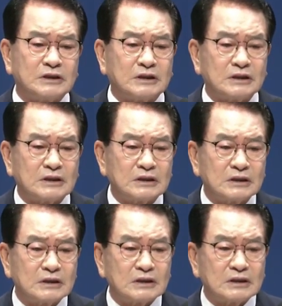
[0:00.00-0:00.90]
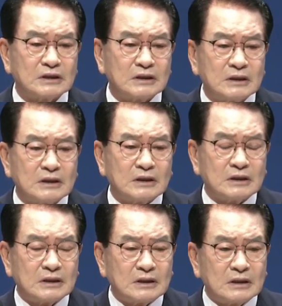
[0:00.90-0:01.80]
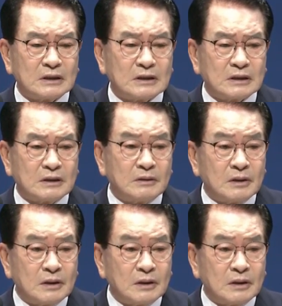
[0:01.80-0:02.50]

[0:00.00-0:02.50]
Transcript: The amazing work of revival of the early church